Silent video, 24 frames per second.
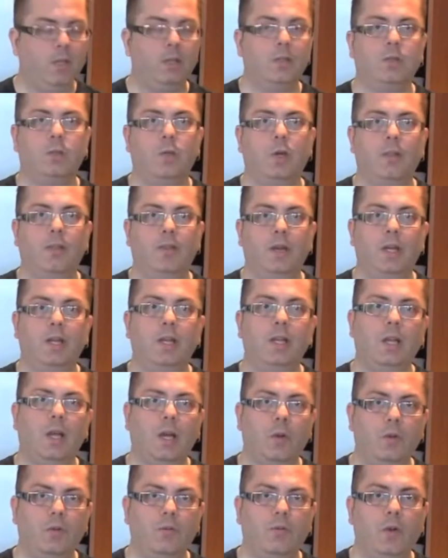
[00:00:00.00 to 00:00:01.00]
So I thought
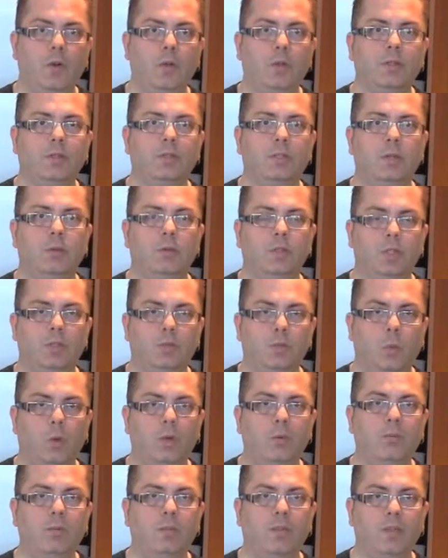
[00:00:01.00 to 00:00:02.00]
I would focus on just
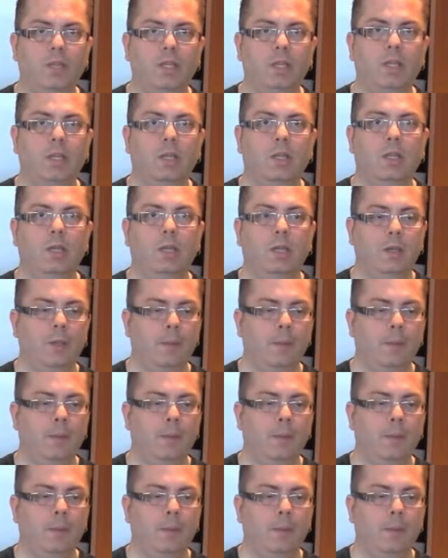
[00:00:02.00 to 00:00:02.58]
one thing